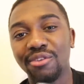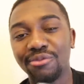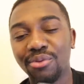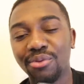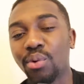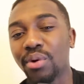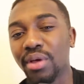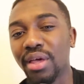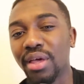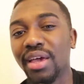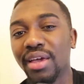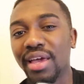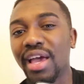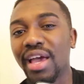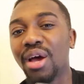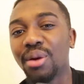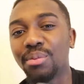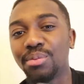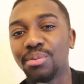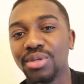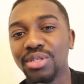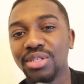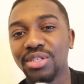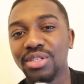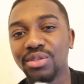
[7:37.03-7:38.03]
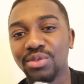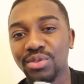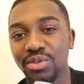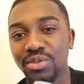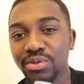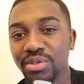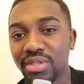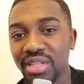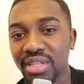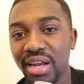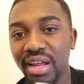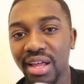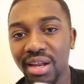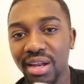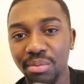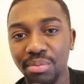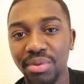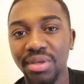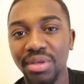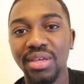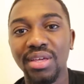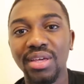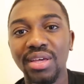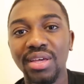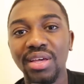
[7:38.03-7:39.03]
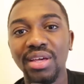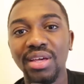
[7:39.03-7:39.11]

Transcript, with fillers: 4K cameras to use 1080p